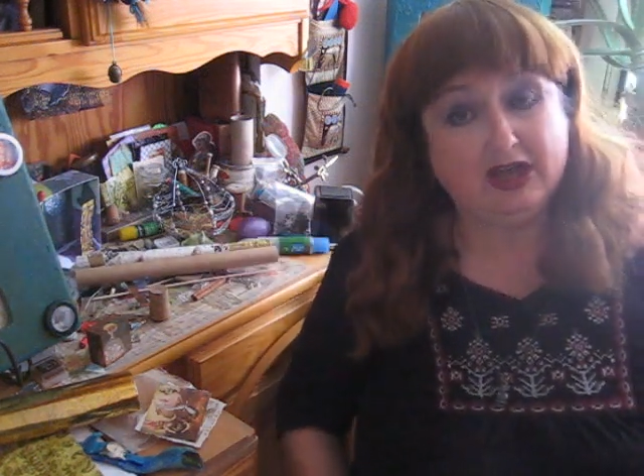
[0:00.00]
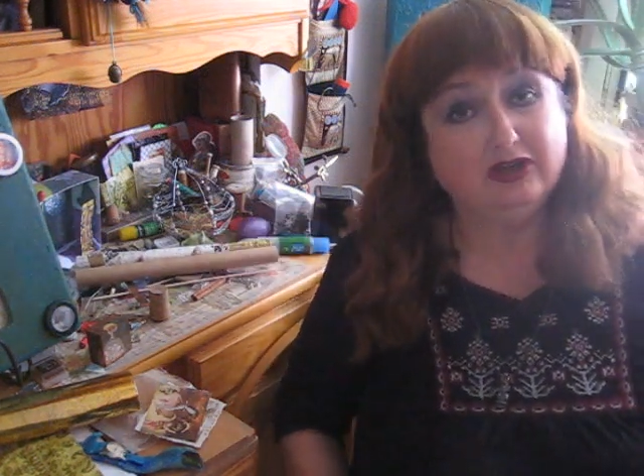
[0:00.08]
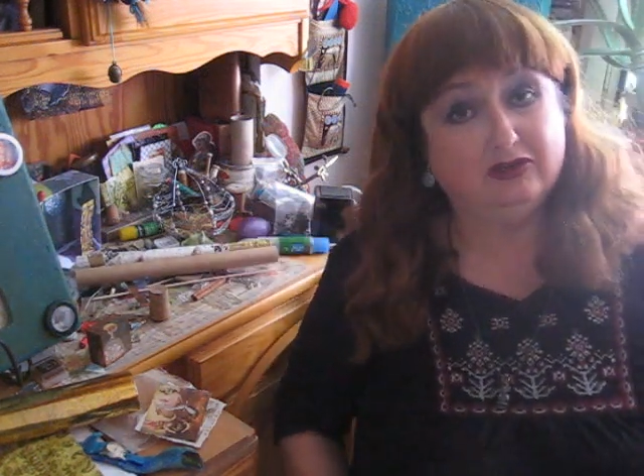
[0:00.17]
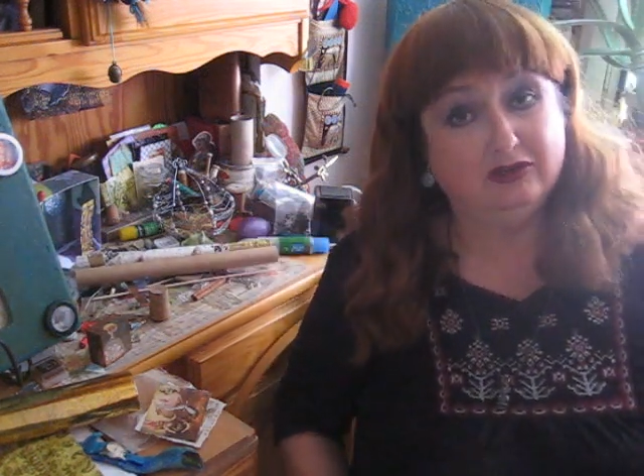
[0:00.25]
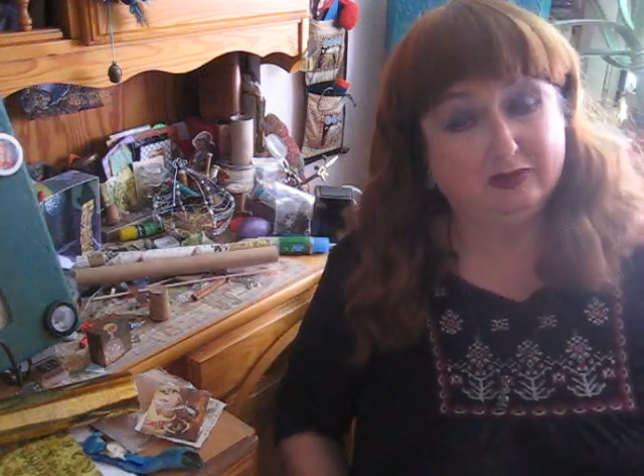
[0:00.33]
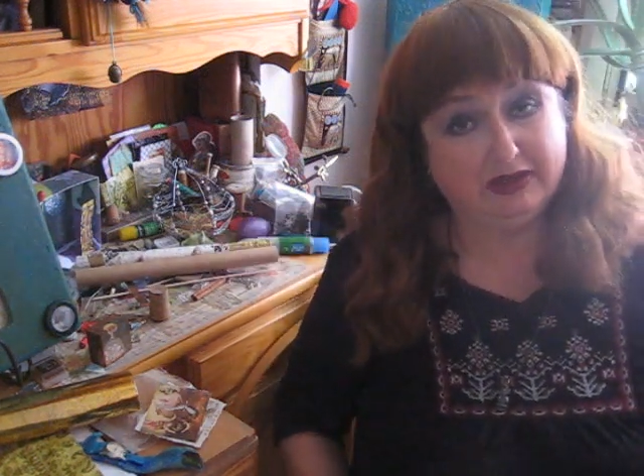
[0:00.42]

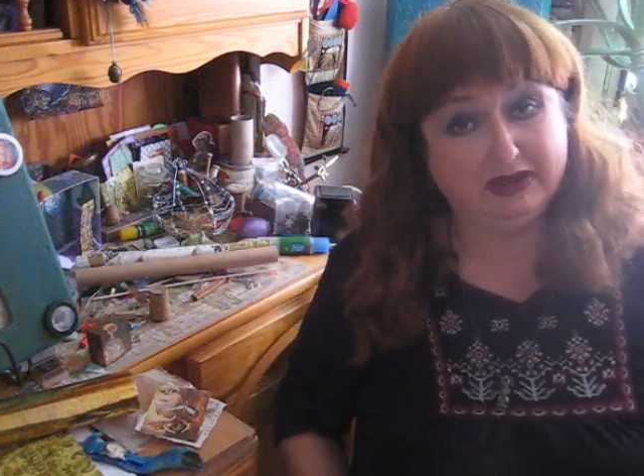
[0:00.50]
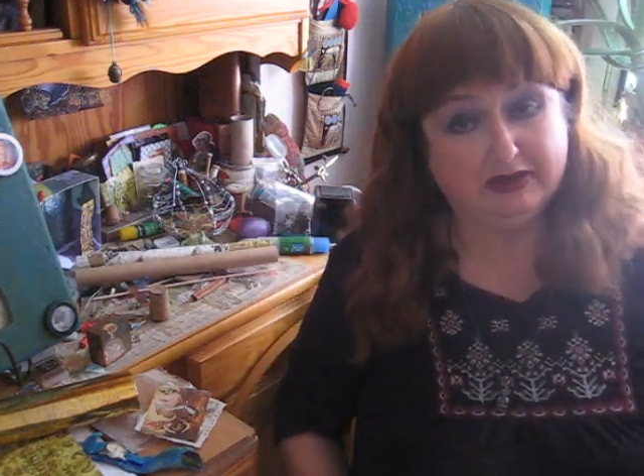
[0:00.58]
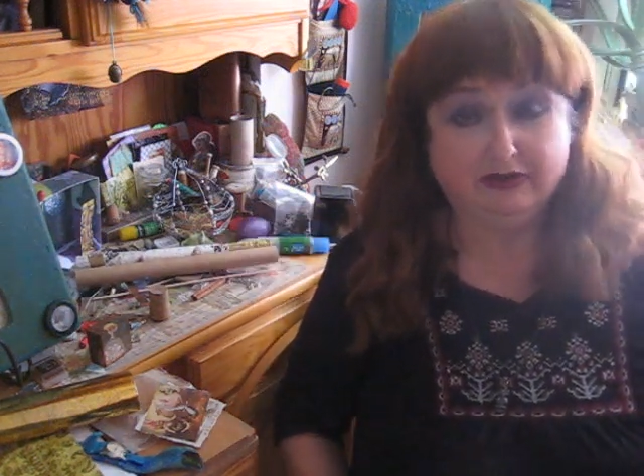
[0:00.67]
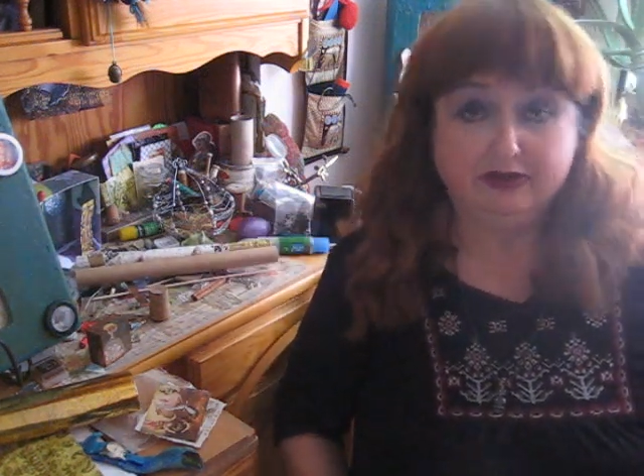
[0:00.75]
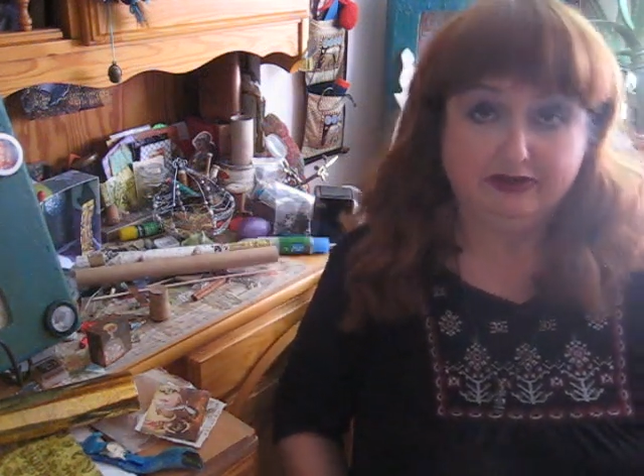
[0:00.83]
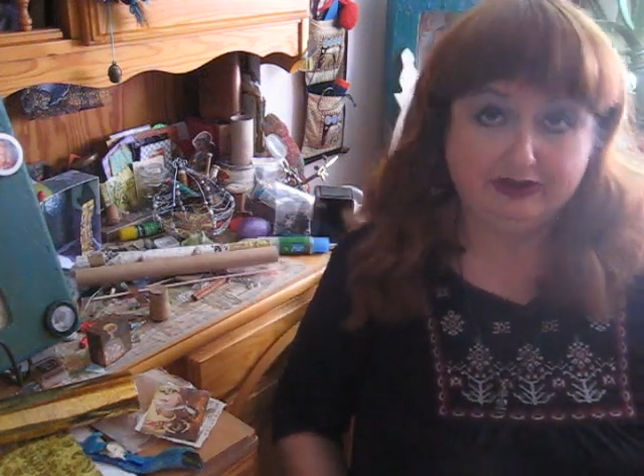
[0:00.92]
to make
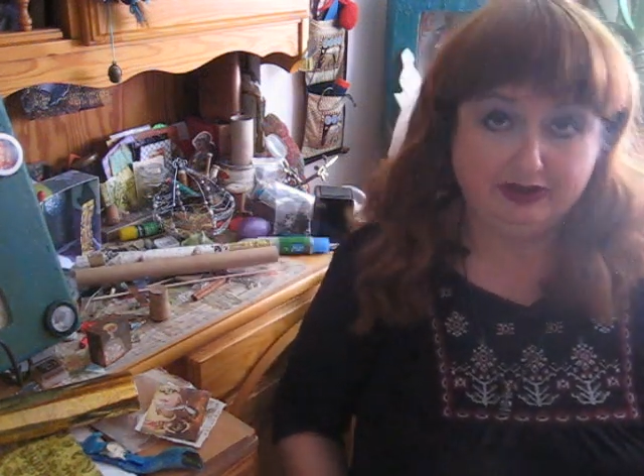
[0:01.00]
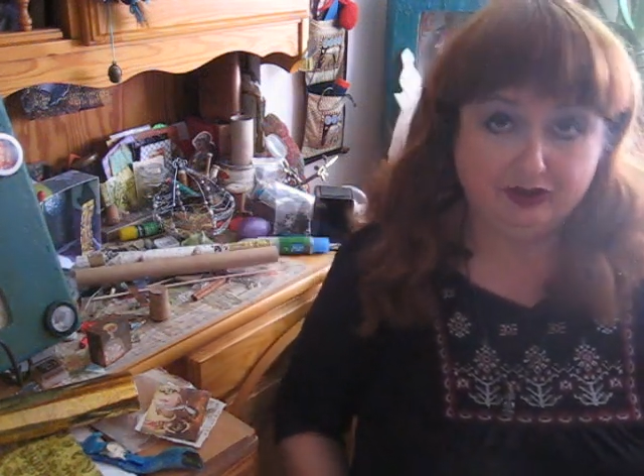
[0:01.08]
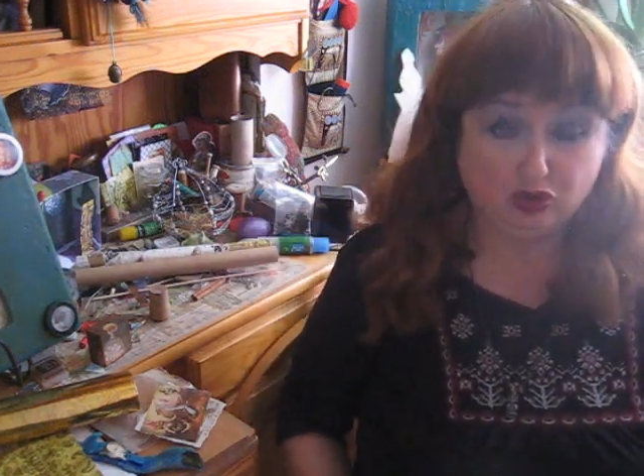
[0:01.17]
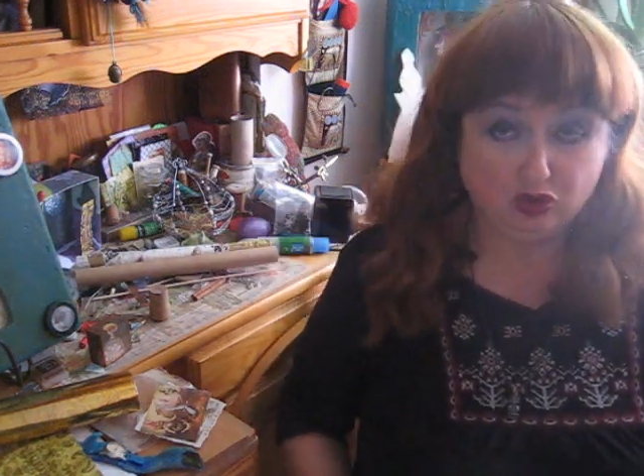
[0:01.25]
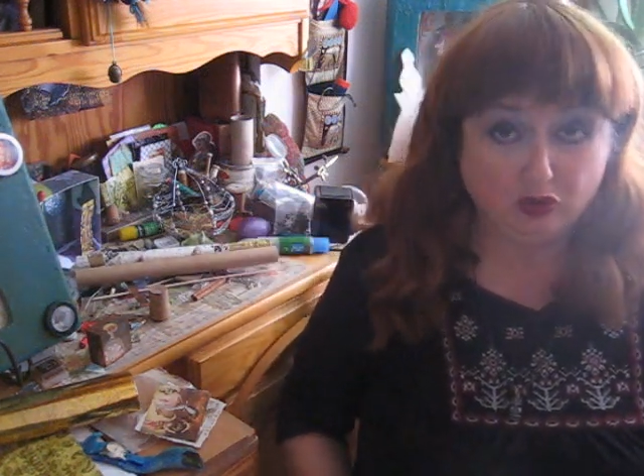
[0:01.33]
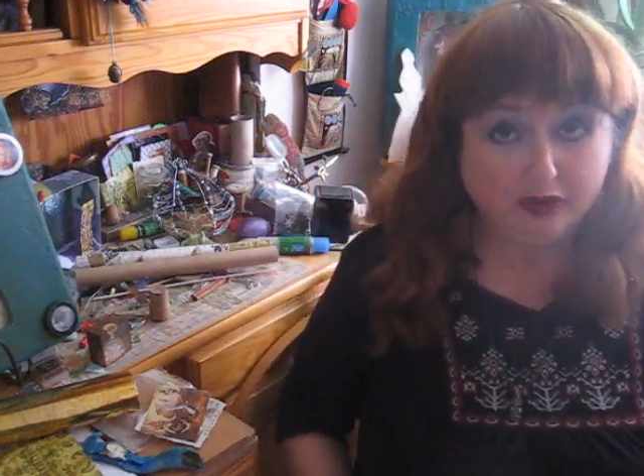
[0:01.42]
and
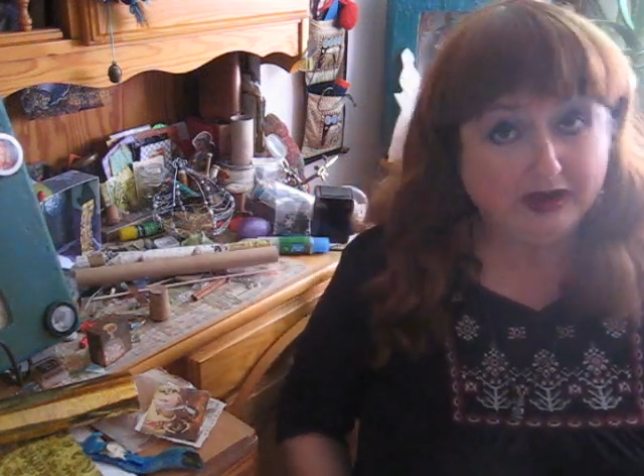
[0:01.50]
do